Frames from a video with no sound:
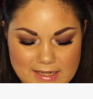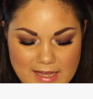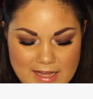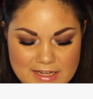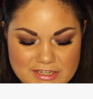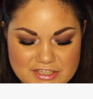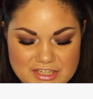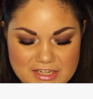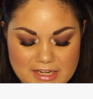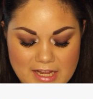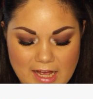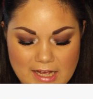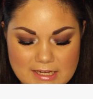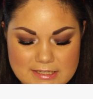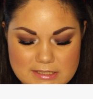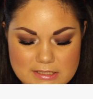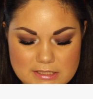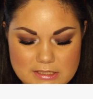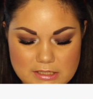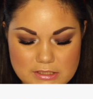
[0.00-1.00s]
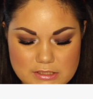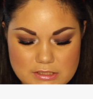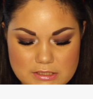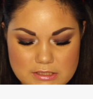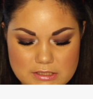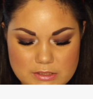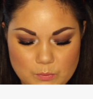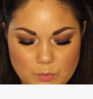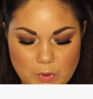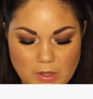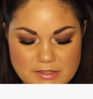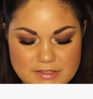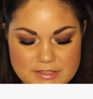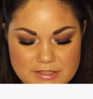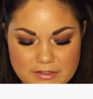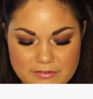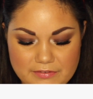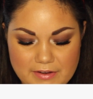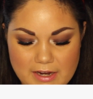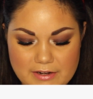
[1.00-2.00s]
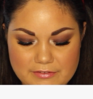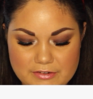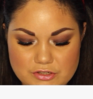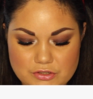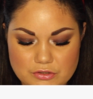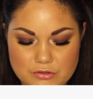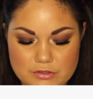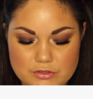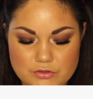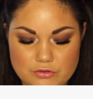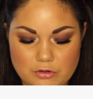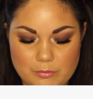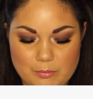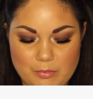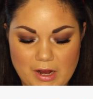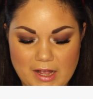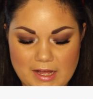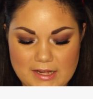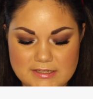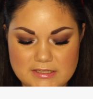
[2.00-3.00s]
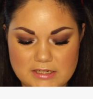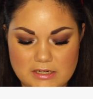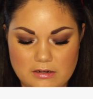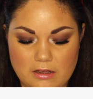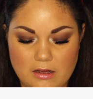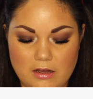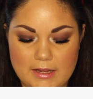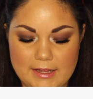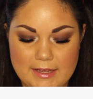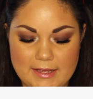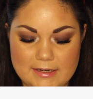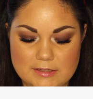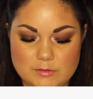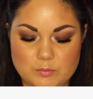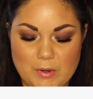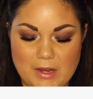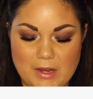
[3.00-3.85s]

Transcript: and she asks, what's your favourite drugstore brand and high-end